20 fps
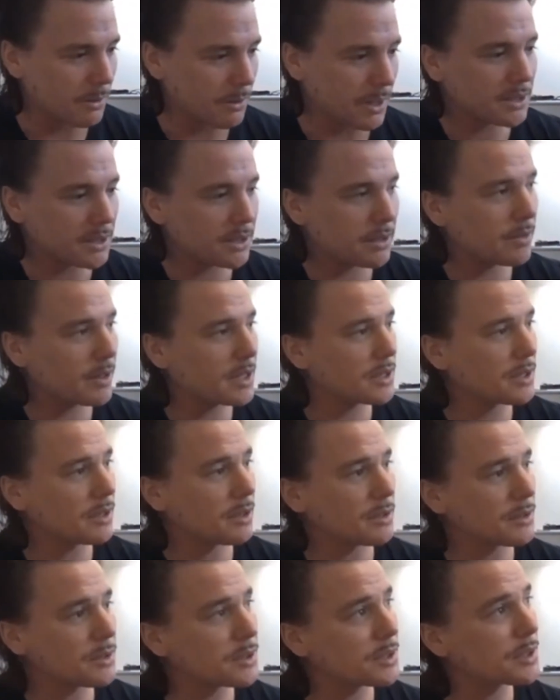rest of these
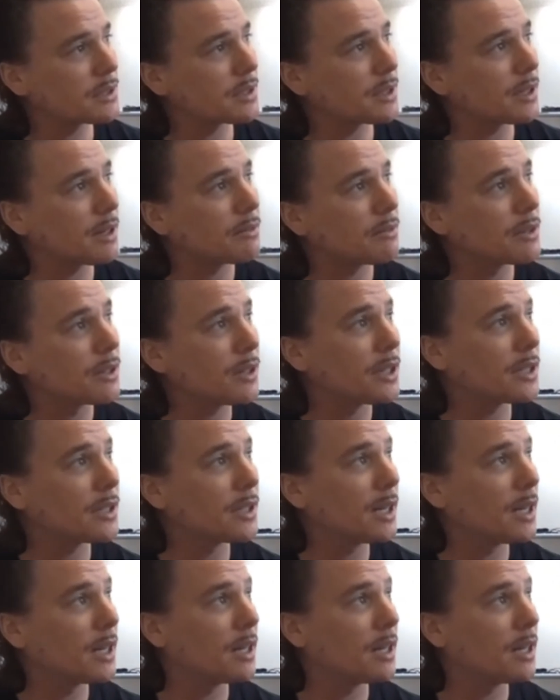songs that I've got